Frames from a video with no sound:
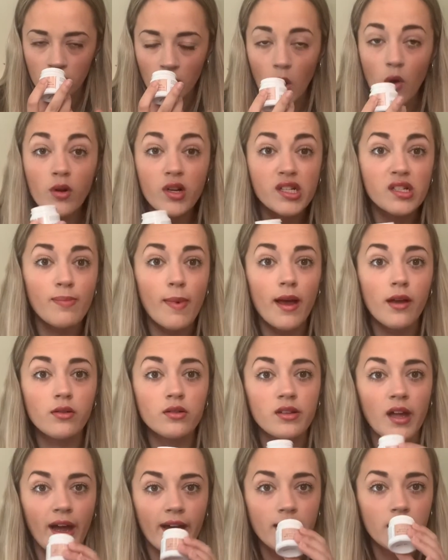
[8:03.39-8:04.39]
Oh, it smells
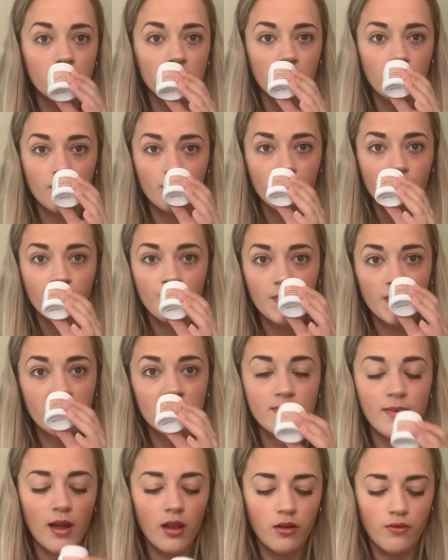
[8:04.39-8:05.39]
nice. You can
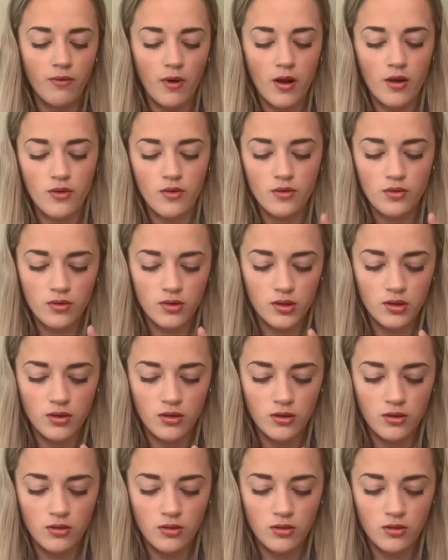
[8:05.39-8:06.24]
smell the rose.